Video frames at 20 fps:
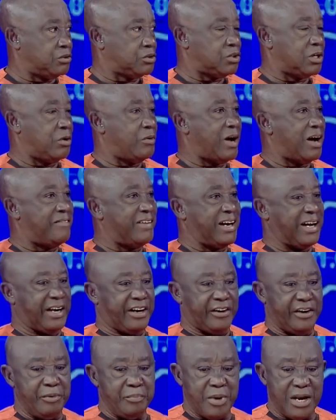So we have an
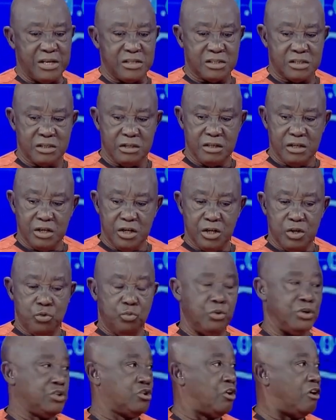agreement
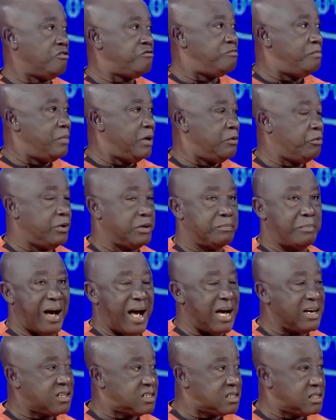with government, with
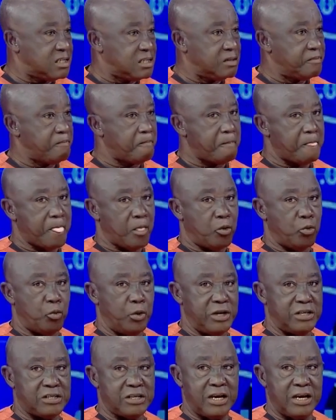banks, with